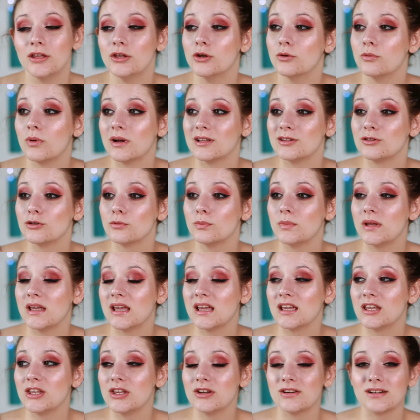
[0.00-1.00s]
you want to
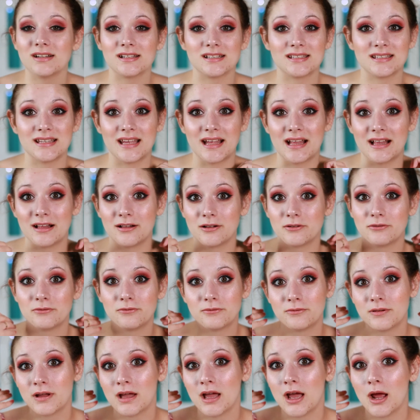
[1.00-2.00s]
make
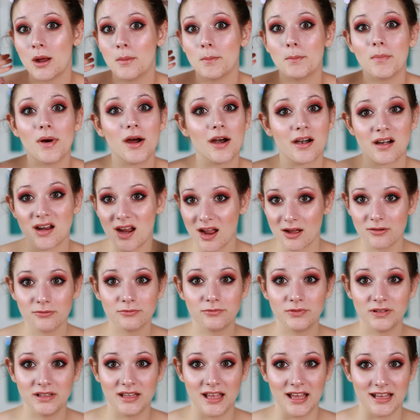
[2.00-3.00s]
yourself more
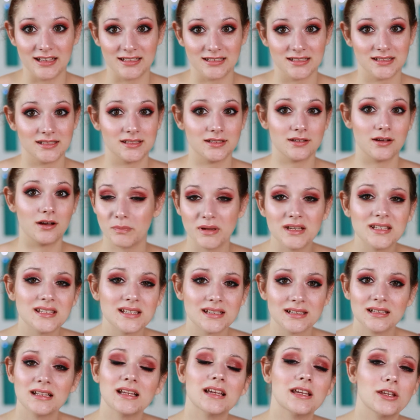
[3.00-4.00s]
confident.
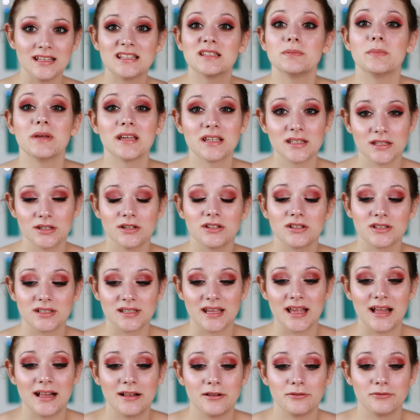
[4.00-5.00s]
Basically, it makes
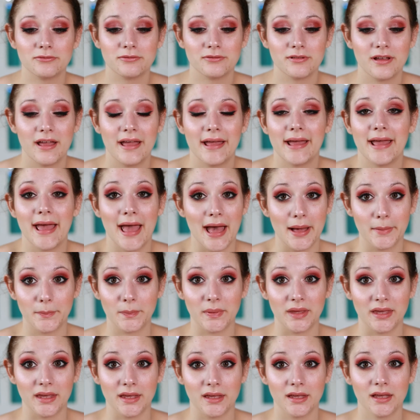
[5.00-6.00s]
yourself
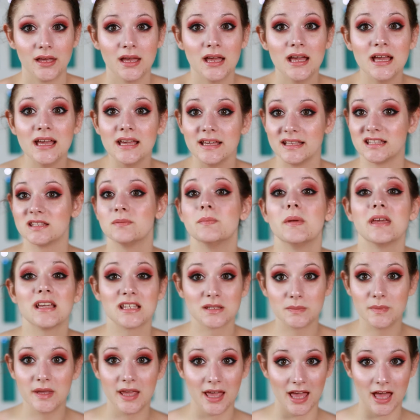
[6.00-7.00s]
happy. It
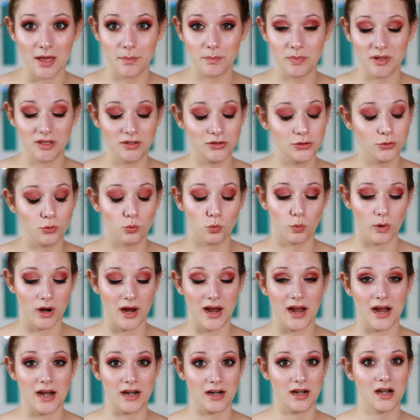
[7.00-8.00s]
makes me happy to
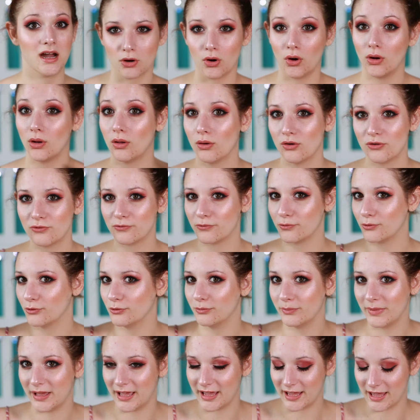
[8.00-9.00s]
wear
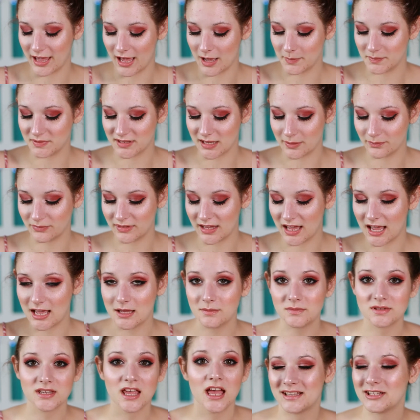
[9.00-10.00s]
colorful makeup
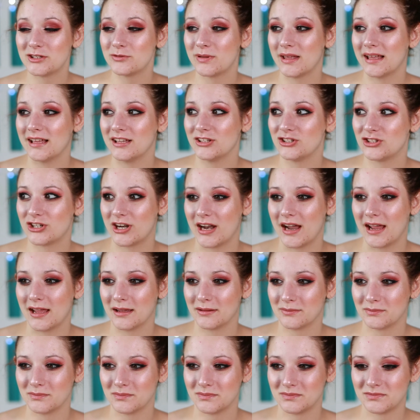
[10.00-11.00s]
sometimes. That's why I'm
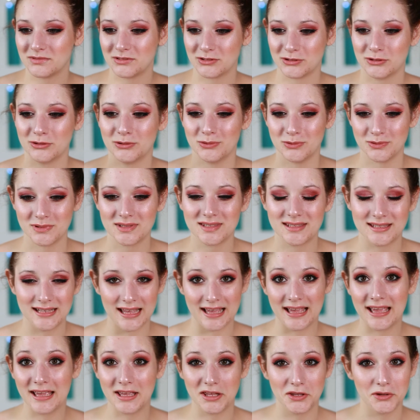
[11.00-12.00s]
trying to
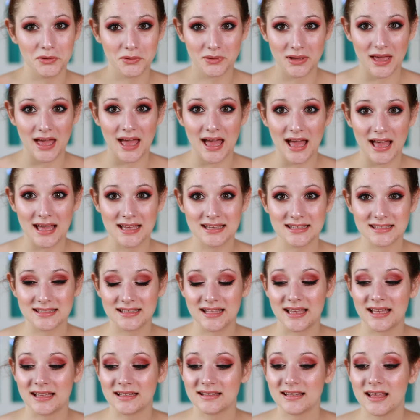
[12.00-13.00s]
say, you guys,
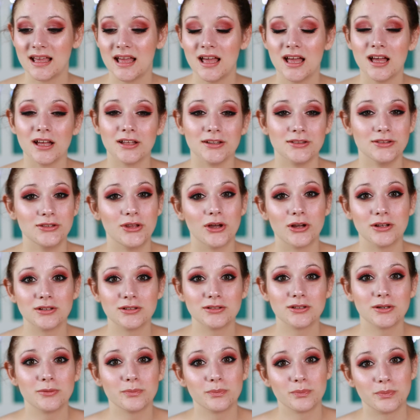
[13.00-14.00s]
that
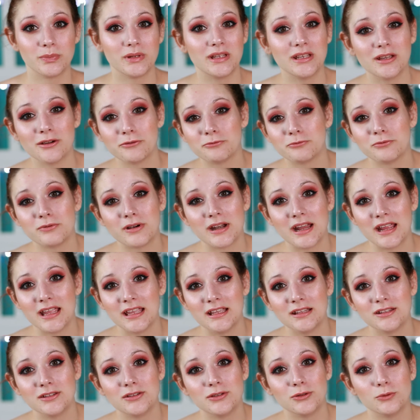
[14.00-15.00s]
don't be
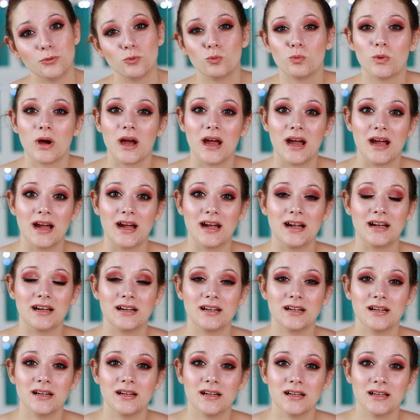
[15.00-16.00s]
afraid to
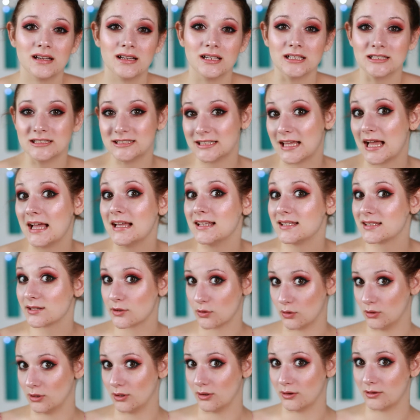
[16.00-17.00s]
wear nice
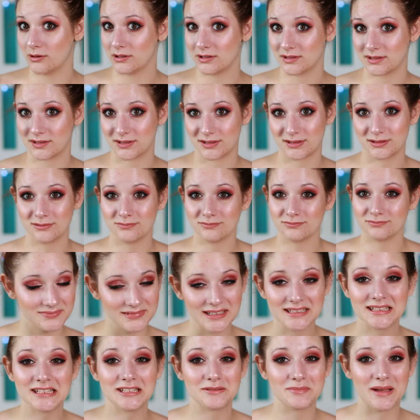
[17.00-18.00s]
colors.
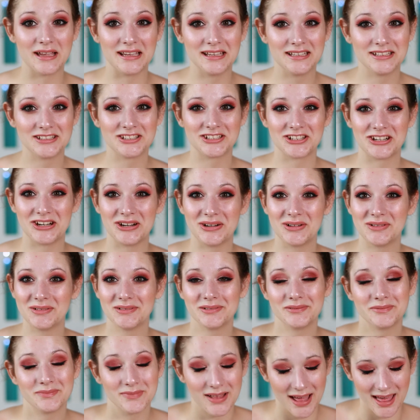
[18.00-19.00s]
This is my
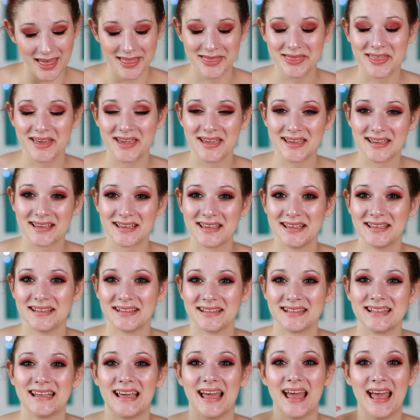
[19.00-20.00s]
intro, I think,
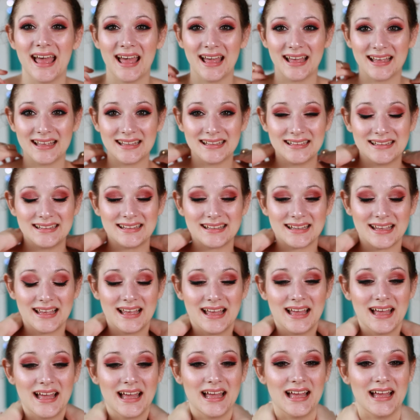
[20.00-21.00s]
and
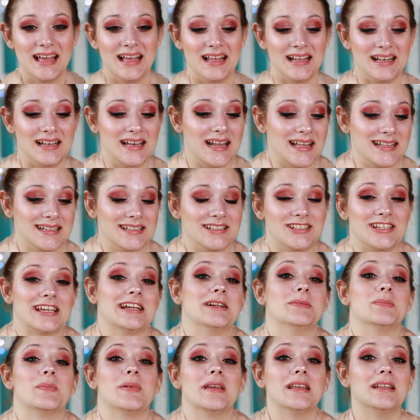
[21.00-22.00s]
let's
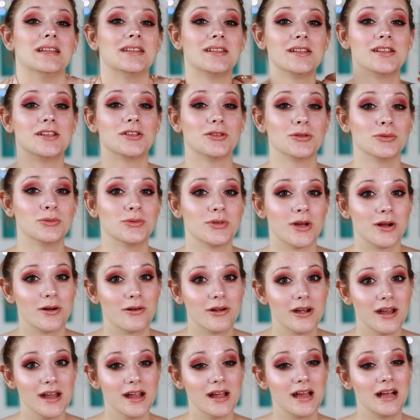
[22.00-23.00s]
jump into the
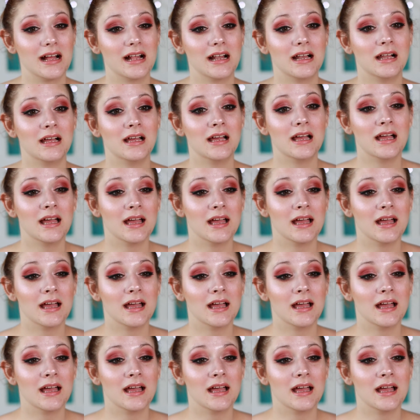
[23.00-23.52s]
tutorial,